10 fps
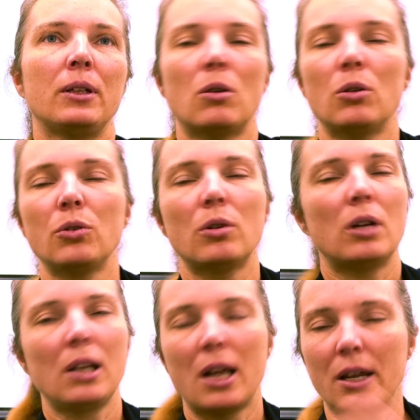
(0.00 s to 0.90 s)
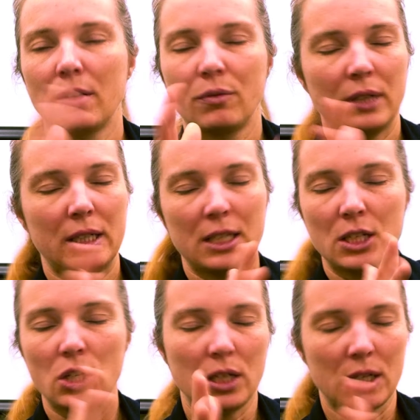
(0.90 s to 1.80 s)
you know, although a lot of
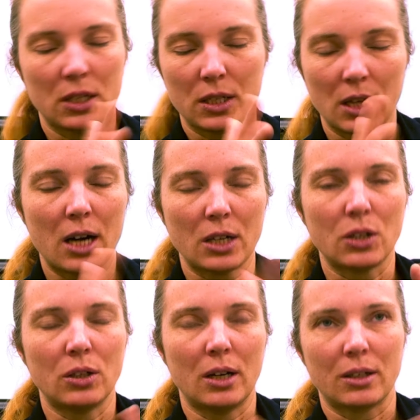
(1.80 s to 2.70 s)
engineers are